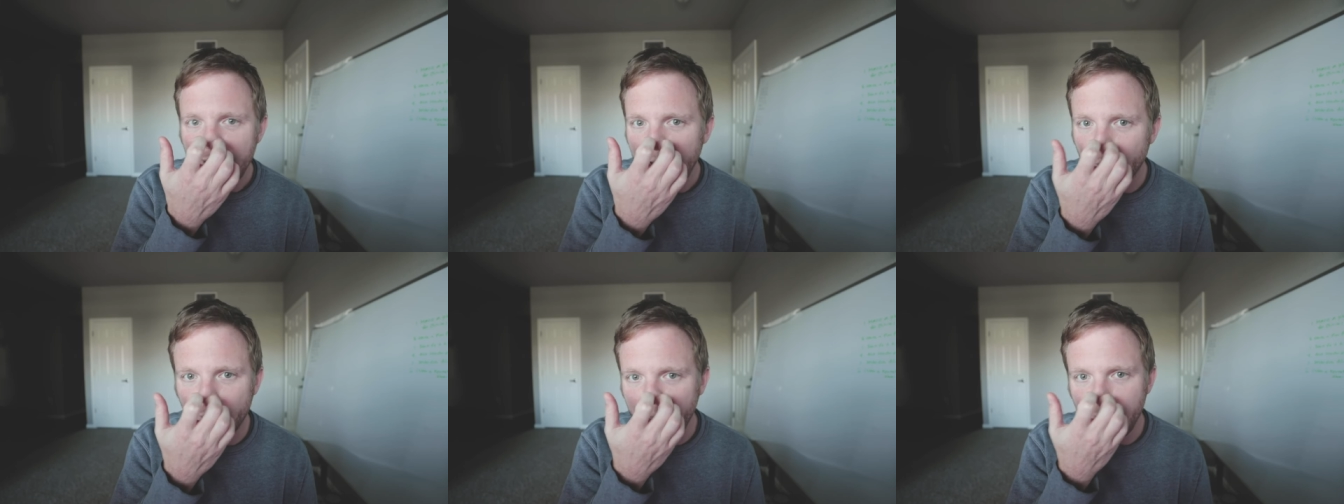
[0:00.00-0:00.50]

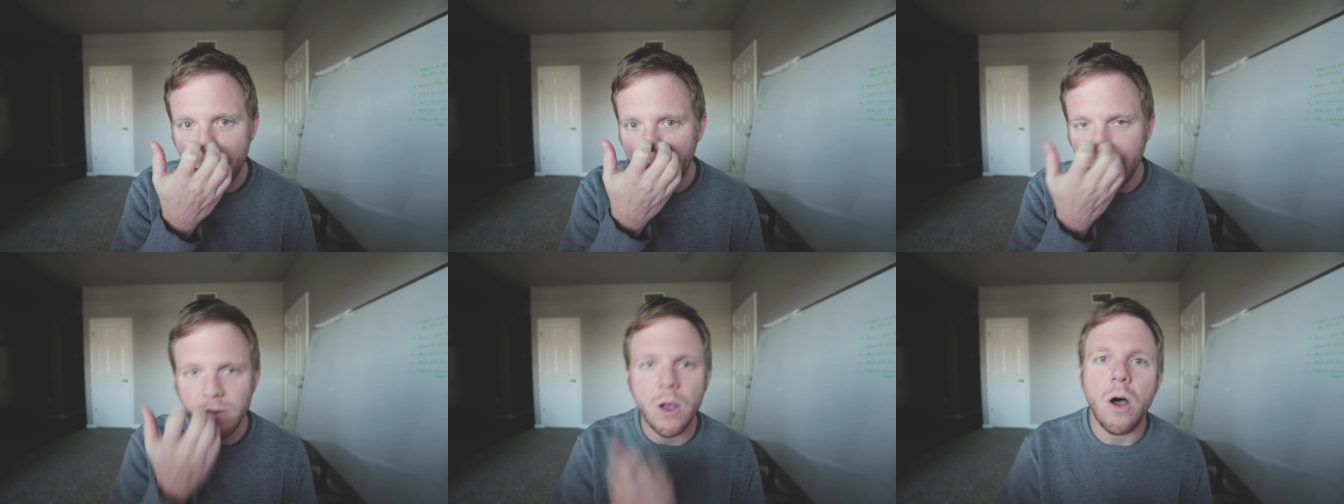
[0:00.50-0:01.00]
It really
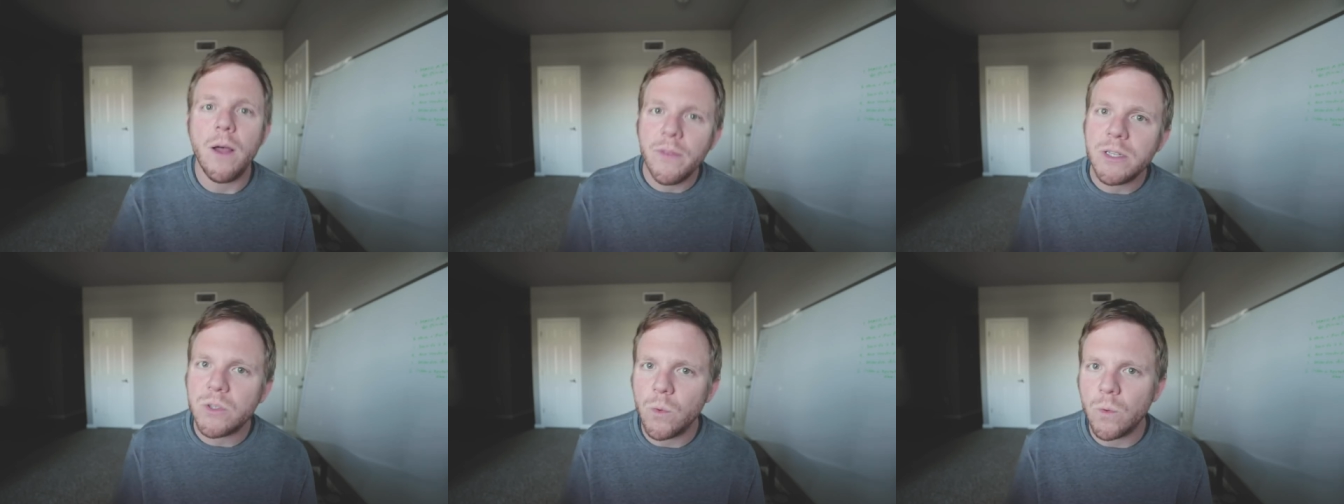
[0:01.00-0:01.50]
depends on
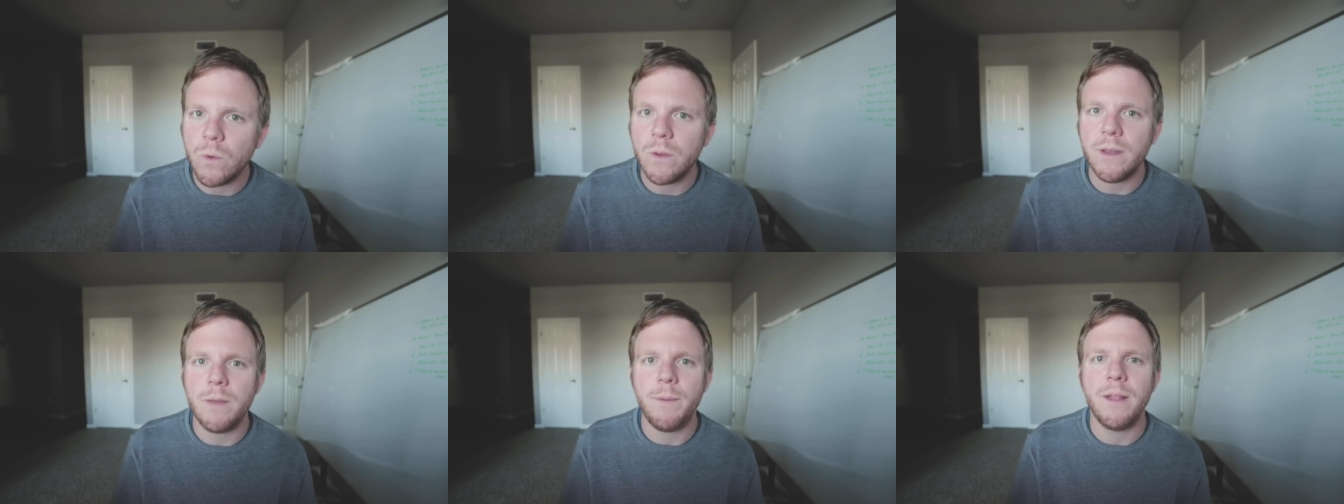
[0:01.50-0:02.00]
the
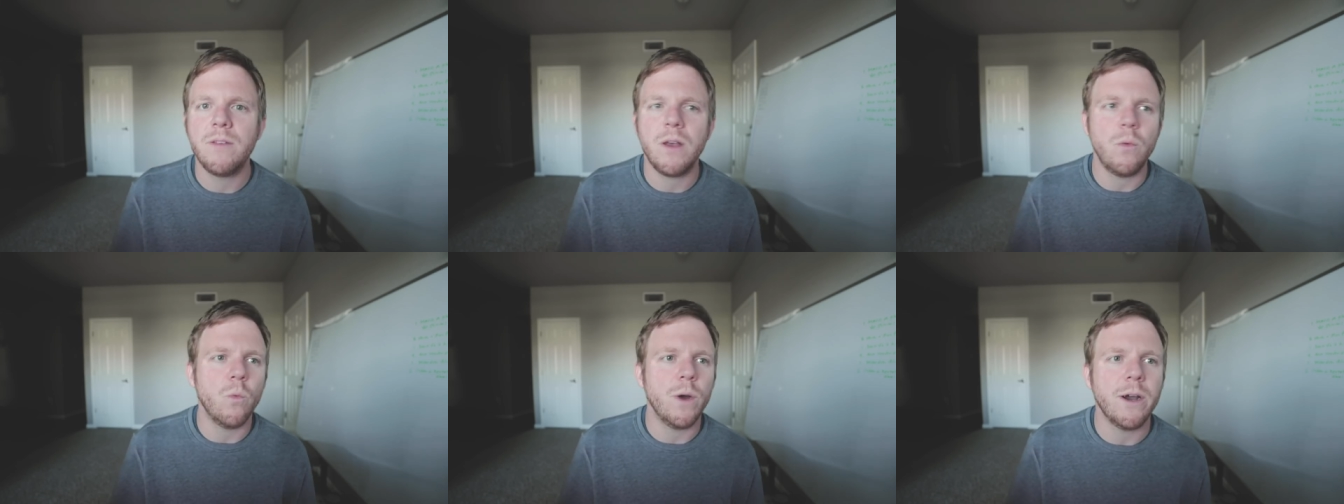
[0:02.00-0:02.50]
school, it depends
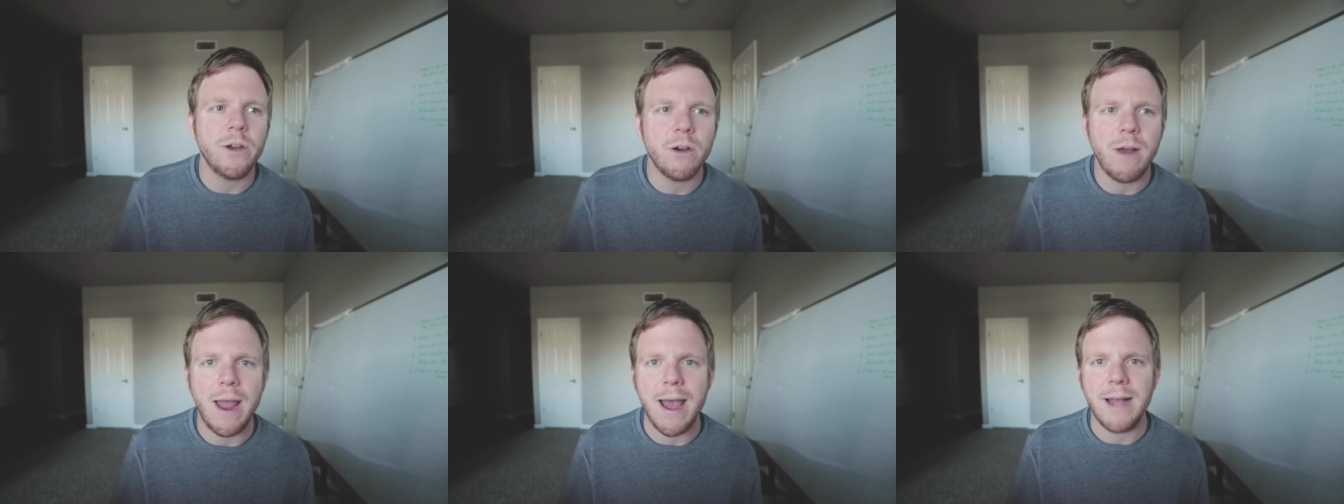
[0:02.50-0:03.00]
on where
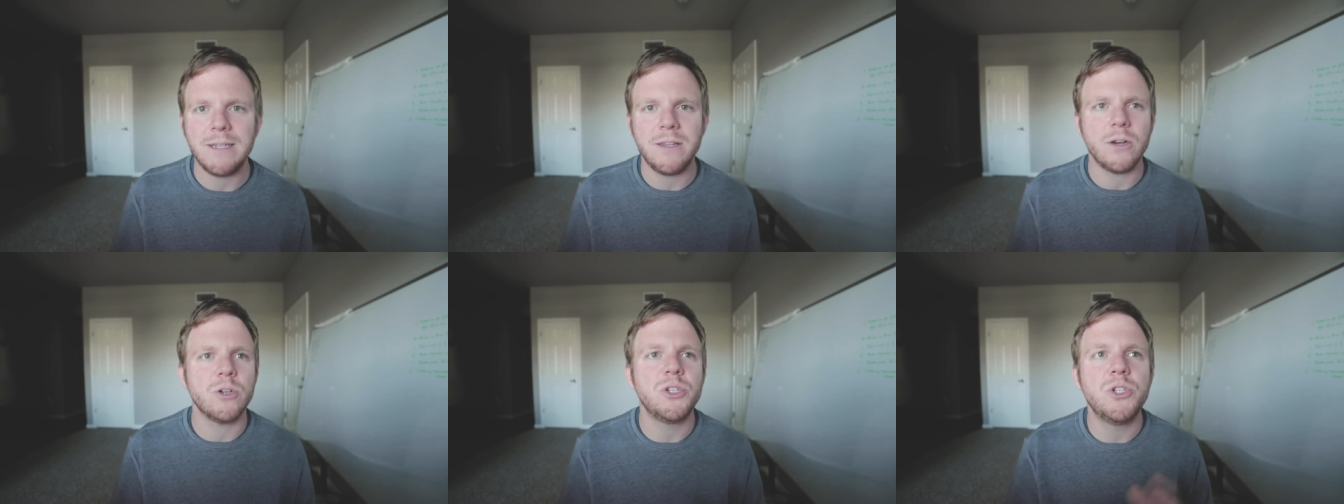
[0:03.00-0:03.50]
you're at.
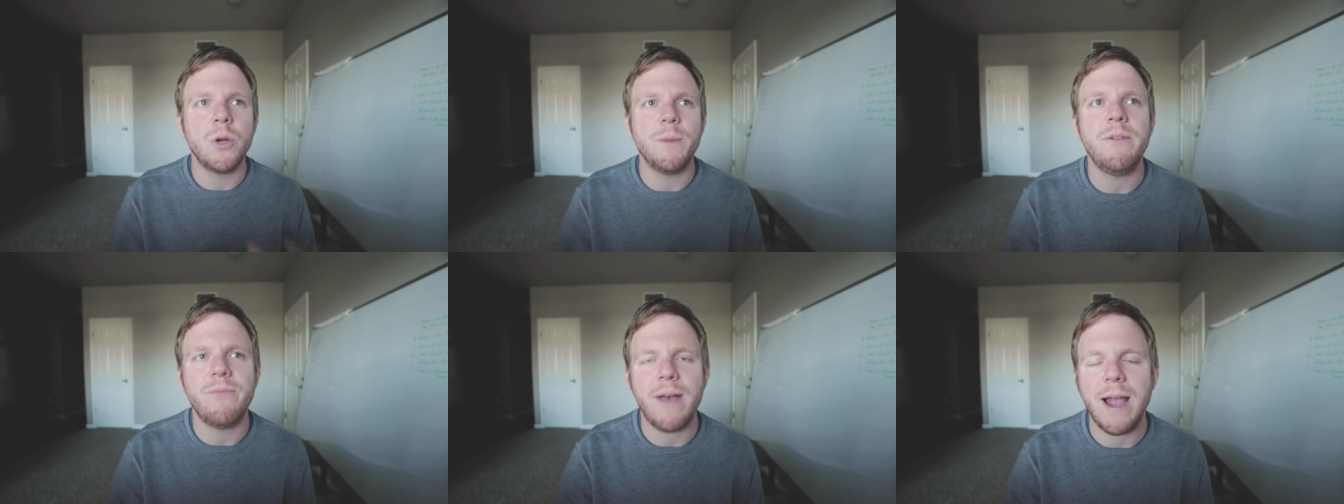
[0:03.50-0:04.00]
There are so
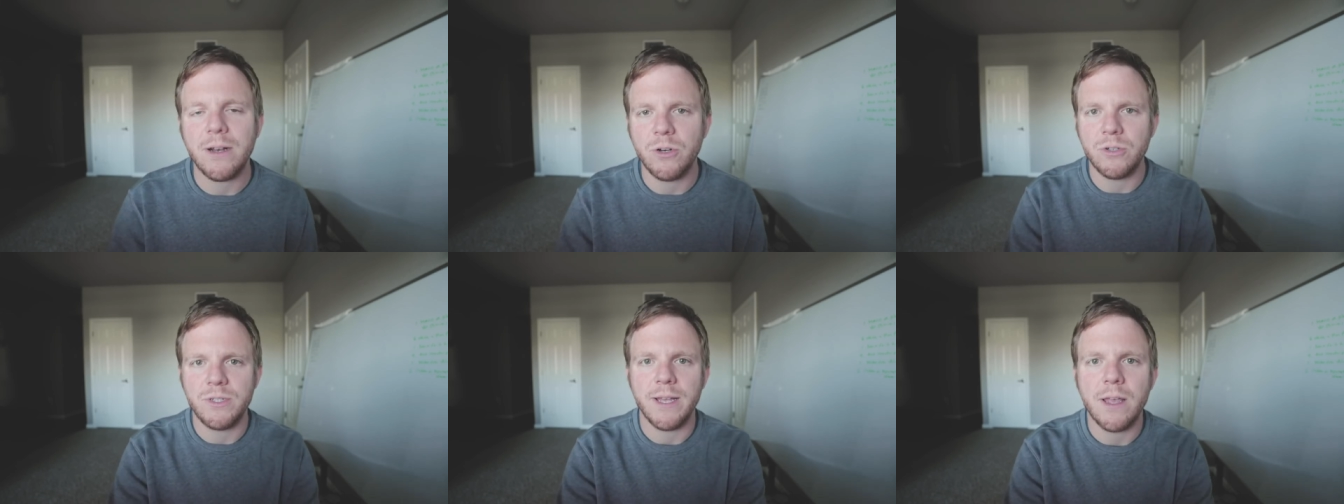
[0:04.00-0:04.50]
many
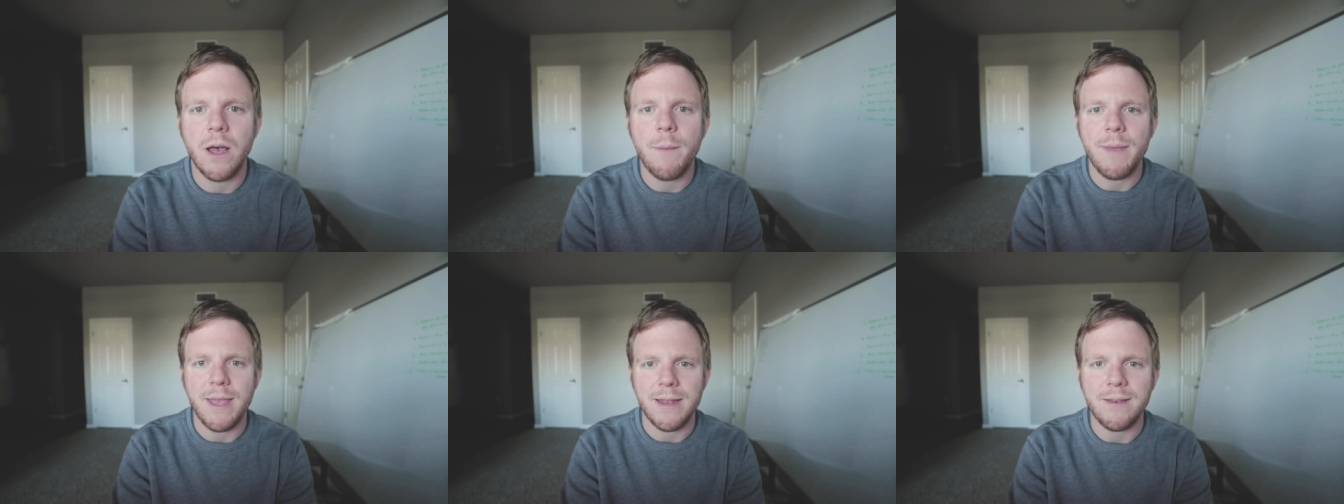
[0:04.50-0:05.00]
factors that
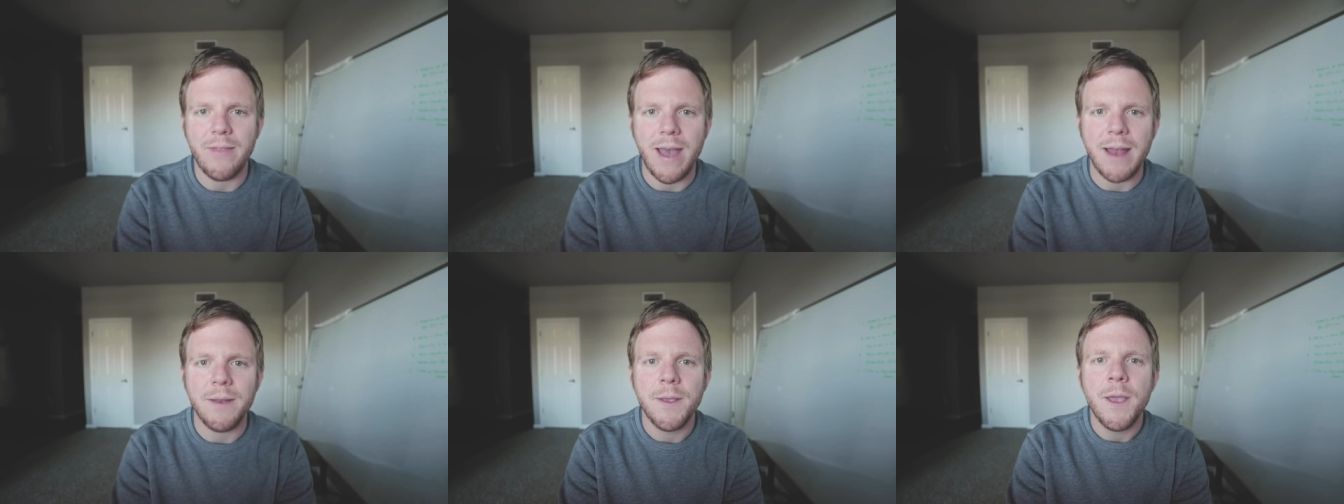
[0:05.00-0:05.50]
come into
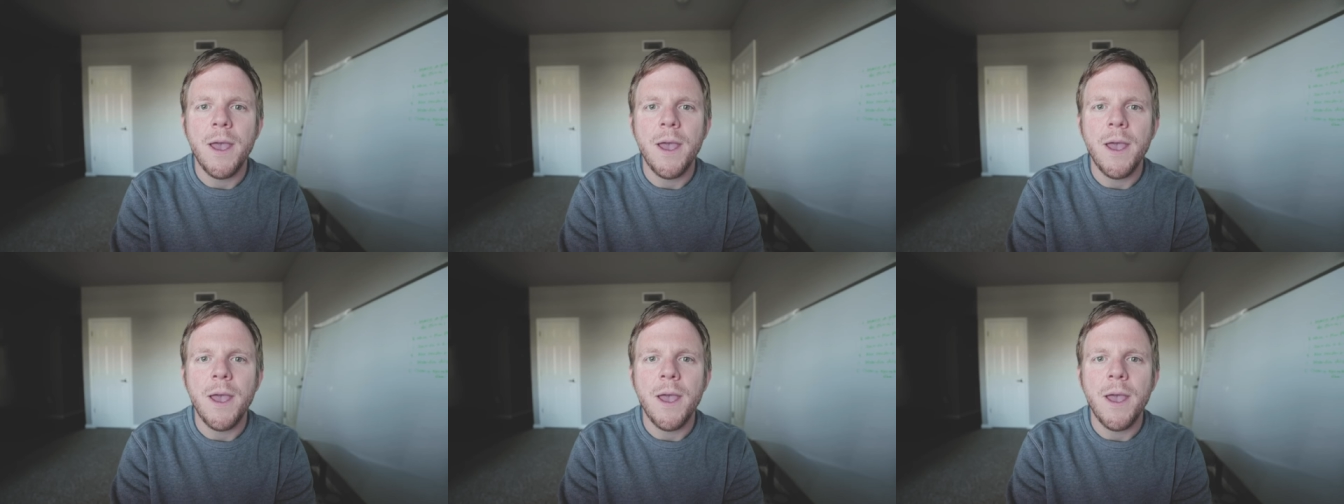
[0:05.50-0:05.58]
that.